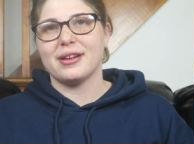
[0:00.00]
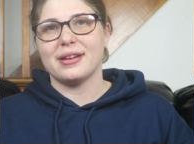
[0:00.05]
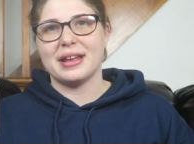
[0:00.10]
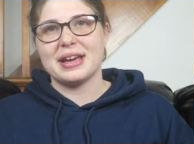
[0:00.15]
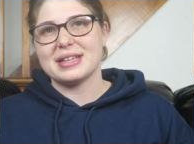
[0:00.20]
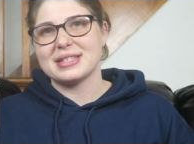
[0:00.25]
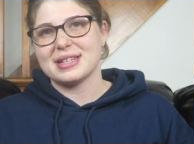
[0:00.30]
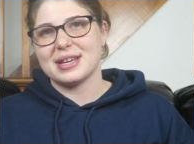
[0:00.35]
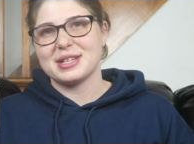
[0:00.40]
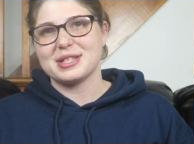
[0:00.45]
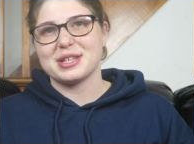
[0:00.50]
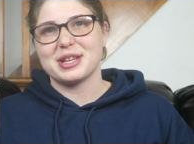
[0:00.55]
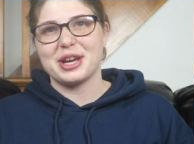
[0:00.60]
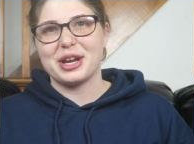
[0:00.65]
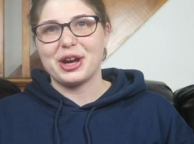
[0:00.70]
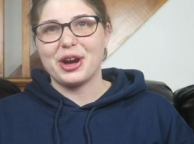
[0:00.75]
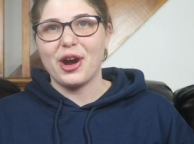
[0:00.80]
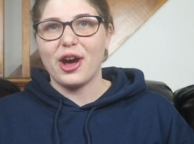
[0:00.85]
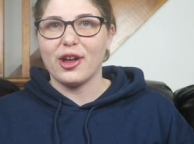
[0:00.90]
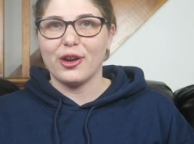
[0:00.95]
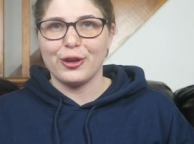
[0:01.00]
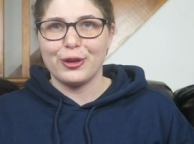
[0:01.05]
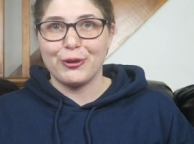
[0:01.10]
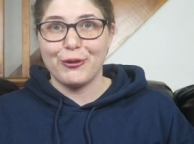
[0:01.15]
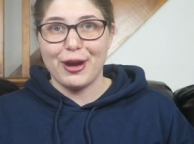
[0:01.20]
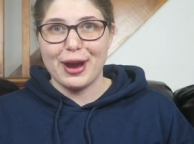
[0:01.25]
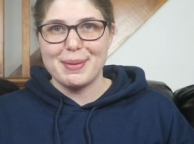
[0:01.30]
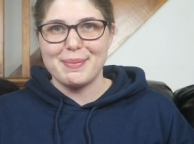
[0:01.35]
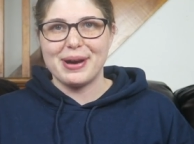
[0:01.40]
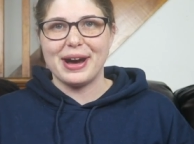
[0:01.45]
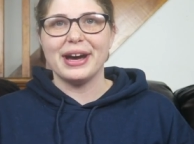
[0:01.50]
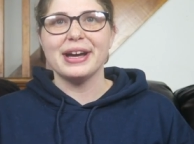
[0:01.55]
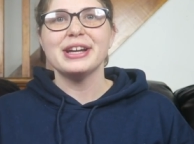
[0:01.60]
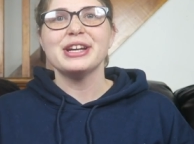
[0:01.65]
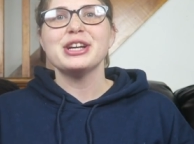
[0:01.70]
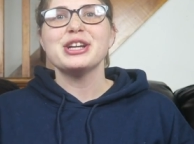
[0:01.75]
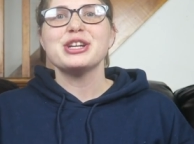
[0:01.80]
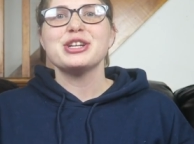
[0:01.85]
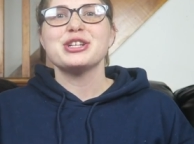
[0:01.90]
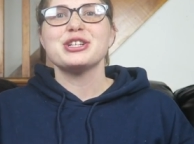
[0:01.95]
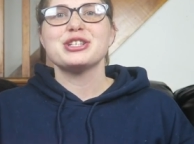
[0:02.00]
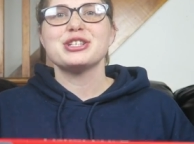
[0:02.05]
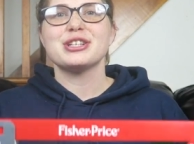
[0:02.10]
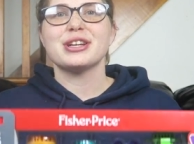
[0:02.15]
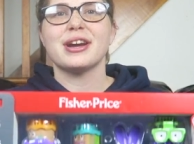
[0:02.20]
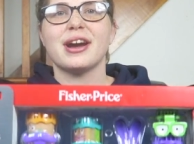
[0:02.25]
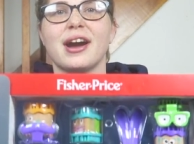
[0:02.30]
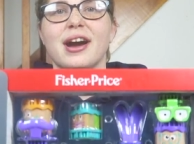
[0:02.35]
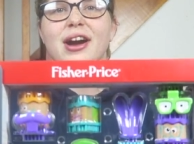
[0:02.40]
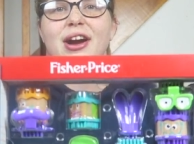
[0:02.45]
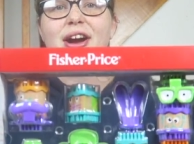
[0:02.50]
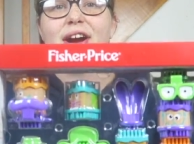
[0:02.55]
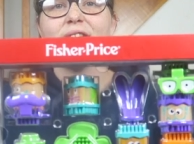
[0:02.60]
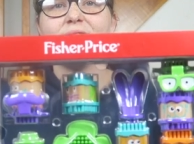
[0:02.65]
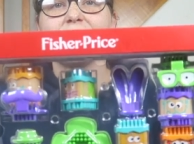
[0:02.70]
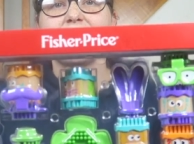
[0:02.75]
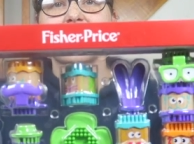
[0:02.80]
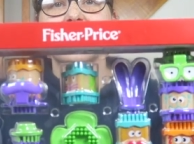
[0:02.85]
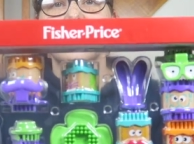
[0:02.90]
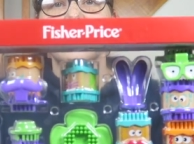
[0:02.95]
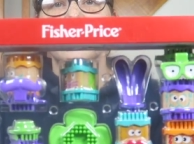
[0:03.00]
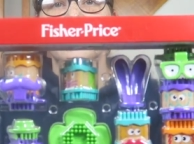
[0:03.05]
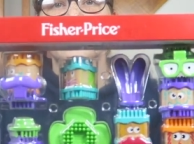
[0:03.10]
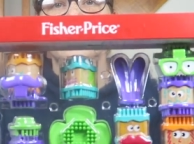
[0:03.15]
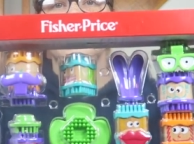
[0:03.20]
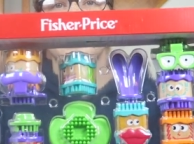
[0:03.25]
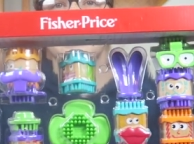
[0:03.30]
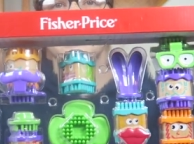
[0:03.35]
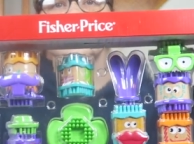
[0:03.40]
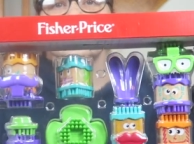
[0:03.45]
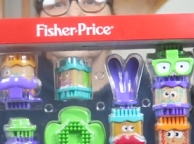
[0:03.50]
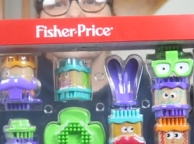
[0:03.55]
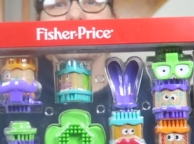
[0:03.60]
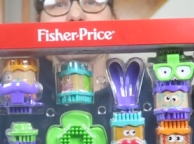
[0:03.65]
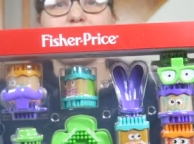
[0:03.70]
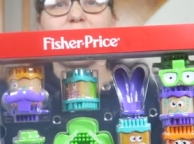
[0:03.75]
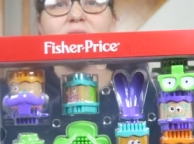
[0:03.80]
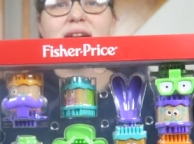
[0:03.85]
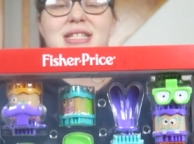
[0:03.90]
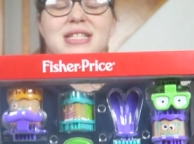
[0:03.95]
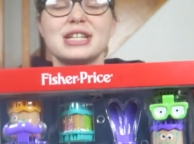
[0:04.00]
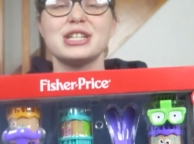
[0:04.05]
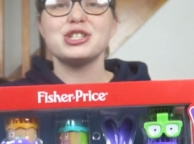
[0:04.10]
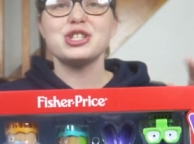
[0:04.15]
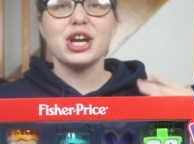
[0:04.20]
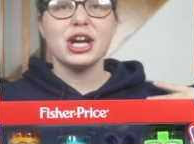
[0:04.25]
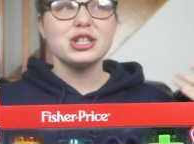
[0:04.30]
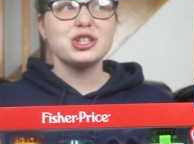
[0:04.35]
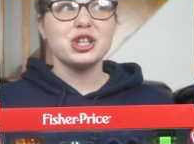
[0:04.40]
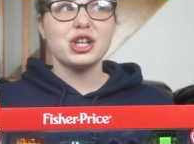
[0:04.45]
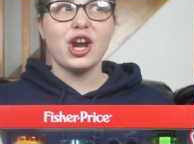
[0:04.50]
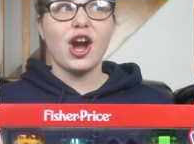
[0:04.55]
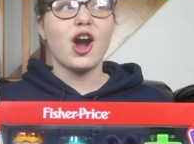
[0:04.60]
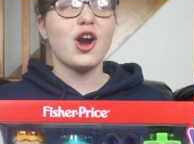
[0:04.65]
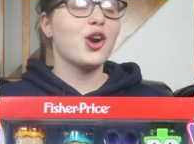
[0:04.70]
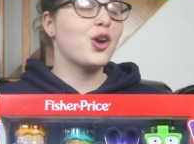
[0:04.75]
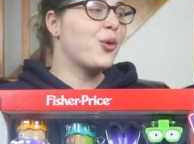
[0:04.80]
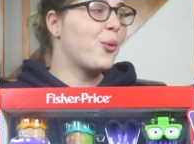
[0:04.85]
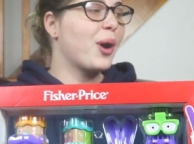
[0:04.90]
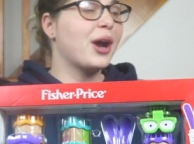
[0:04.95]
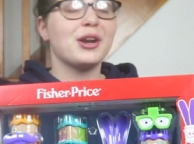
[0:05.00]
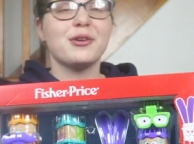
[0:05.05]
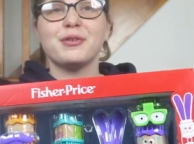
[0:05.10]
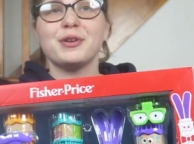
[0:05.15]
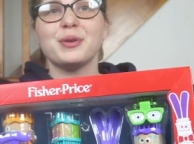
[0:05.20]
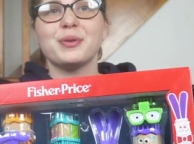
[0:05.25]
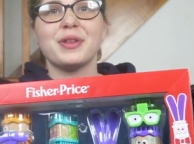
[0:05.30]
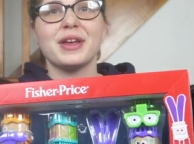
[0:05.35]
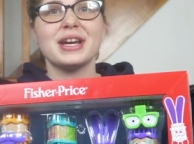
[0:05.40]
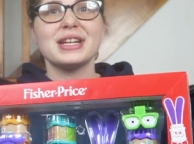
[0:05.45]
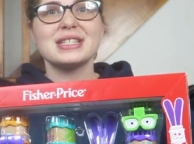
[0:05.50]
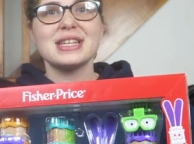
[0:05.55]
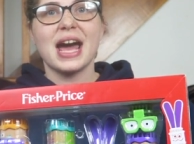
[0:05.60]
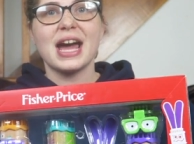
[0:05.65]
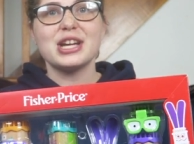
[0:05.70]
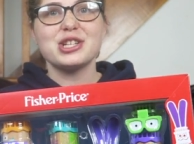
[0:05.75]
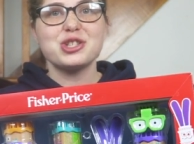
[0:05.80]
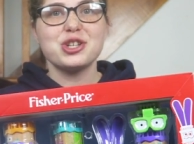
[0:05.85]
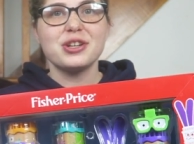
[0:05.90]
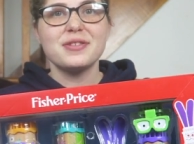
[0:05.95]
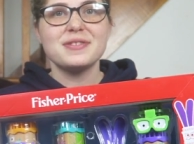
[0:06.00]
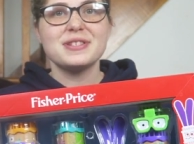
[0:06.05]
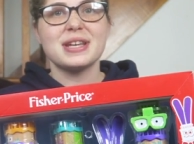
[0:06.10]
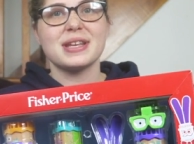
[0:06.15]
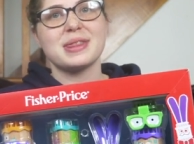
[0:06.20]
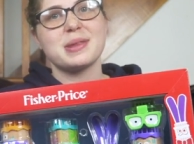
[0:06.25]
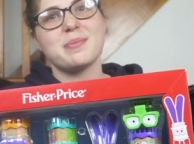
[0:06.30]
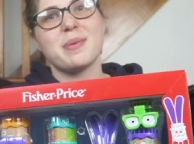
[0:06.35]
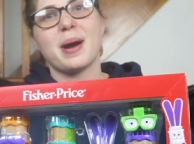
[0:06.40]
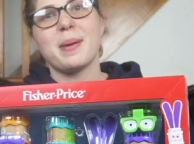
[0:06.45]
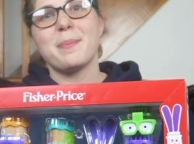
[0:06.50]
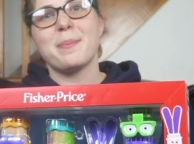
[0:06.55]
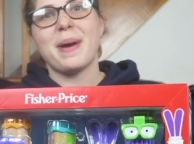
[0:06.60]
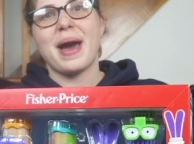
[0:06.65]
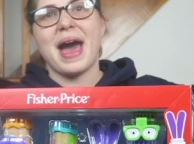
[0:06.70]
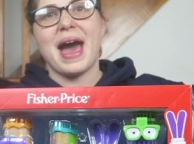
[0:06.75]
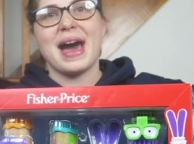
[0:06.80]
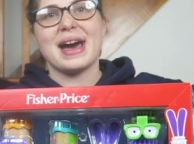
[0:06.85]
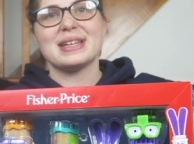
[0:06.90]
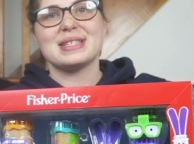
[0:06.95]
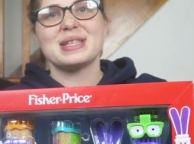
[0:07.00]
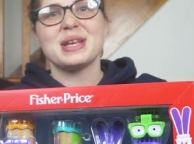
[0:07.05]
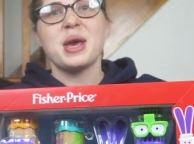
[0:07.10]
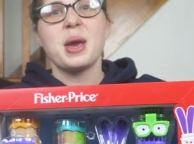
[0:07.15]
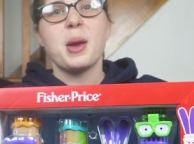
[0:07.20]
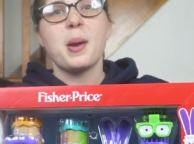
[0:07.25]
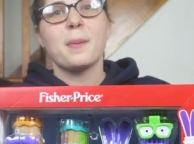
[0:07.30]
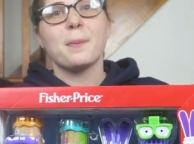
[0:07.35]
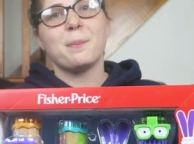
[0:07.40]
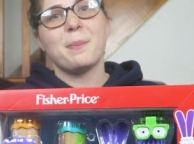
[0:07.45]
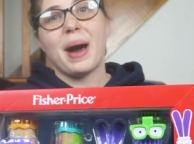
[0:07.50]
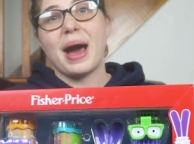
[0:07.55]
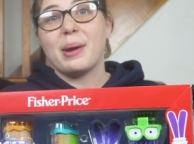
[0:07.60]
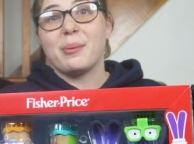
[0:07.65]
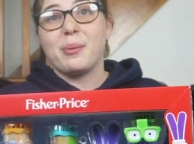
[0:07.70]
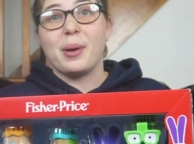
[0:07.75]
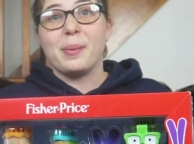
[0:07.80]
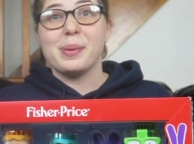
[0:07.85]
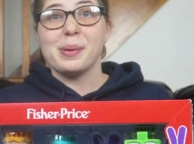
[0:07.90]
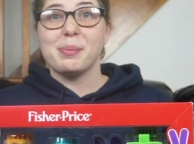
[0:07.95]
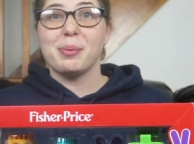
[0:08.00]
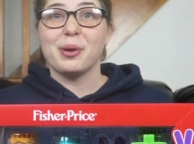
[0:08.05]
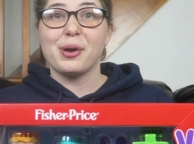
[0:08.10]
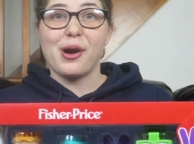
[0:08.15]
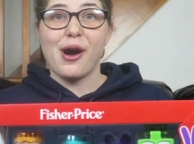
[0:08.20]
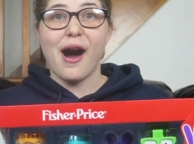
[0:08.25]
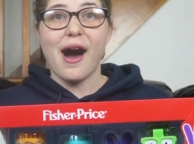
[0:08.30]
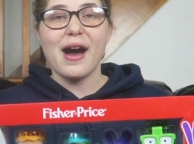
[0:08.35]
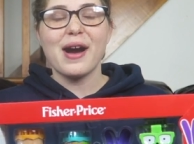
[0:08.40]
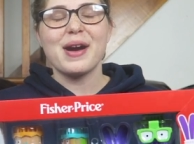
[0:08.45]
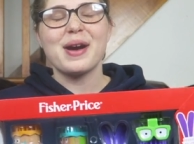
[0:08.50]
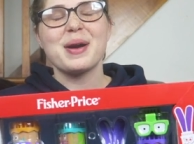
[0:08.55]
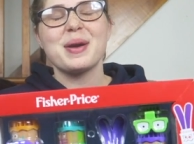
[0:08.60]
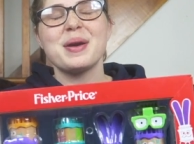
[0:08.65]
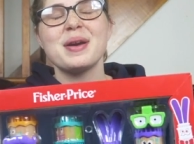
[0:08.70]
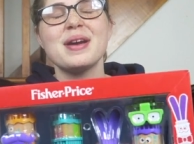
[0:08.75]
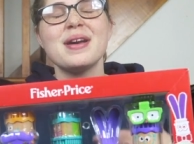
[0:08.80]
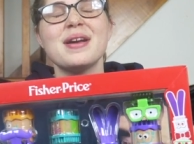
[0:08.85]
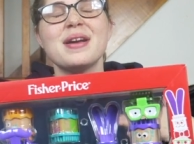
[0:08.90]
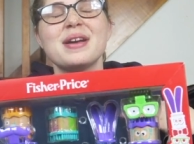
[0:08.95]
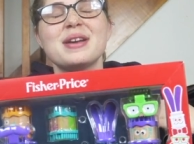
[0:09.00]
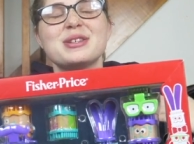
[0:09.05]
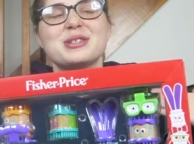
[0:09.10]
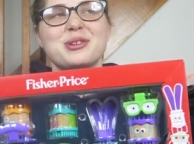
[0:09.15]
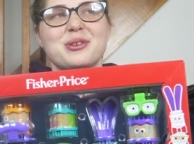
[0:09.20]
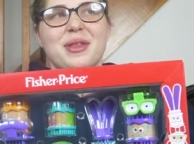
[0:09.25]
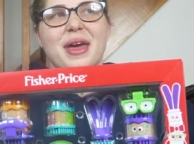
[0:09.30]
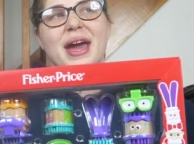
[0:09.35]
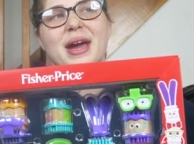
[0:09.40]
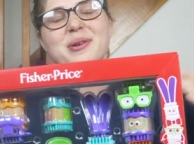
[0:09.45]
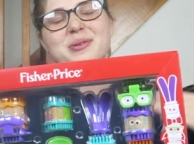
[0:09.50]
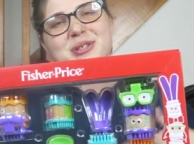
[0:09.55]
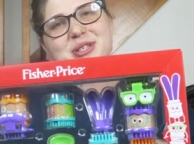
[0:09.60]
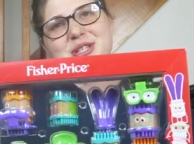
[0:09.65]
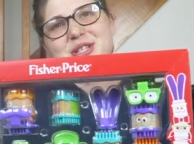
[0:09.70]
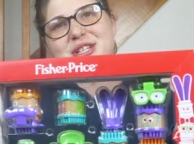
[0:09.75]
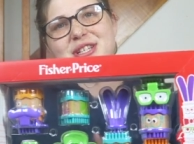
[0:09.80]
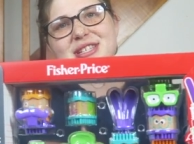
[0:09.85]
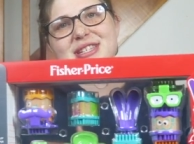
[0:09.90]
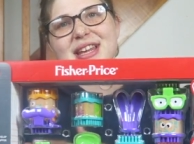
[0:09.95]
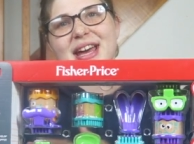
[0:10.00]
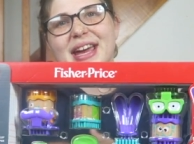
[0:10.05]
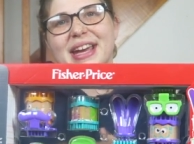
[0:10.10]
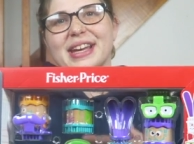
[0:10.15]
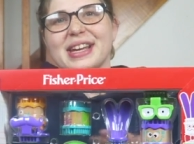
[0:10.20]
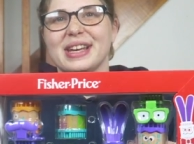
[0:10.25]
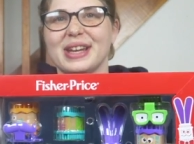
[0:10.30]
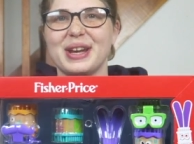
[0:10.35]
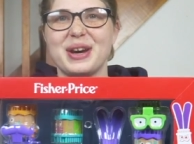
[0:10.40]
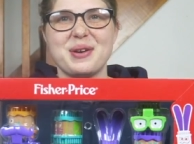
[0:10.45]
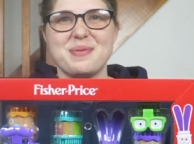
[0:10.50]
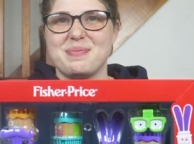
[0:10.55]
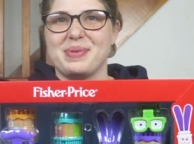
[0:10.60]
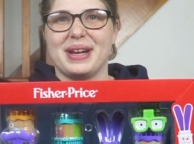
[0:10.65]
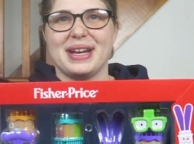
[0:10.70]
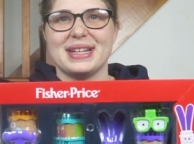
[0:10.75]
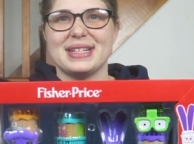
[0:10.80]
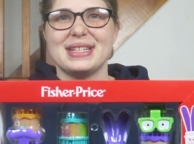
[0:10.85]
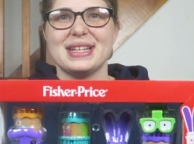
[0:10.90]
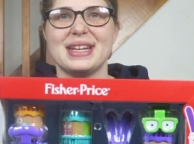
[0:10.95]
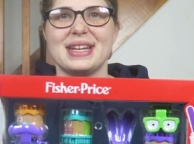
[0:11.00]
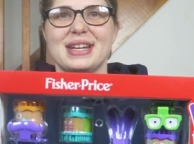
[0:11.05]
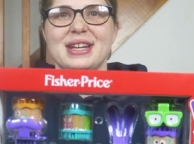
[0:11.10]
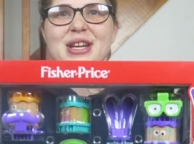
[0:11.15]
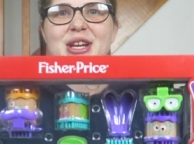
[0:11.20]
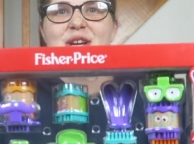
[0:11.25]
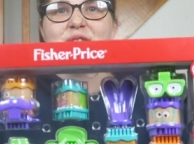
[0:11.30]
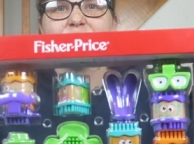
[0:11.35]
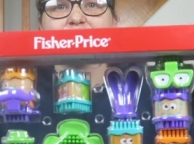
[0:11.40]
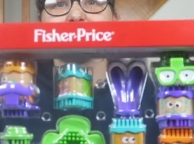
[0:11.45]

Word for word: Eliza is gonna call her grandma. She got her this set of blocks and she actually got her quite a few things. I should have set them up as by what people got her so that it was just like, you know, but I didn't.